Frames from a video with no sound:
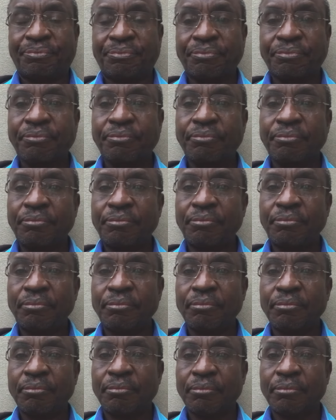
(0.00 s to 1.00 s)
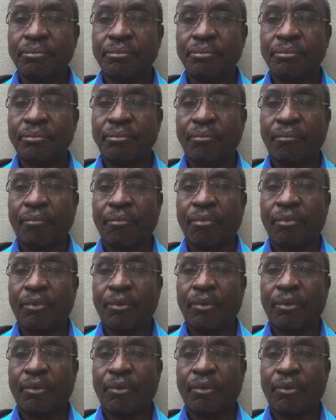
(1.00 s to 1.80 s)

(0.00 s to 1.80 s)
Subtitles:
[no speech]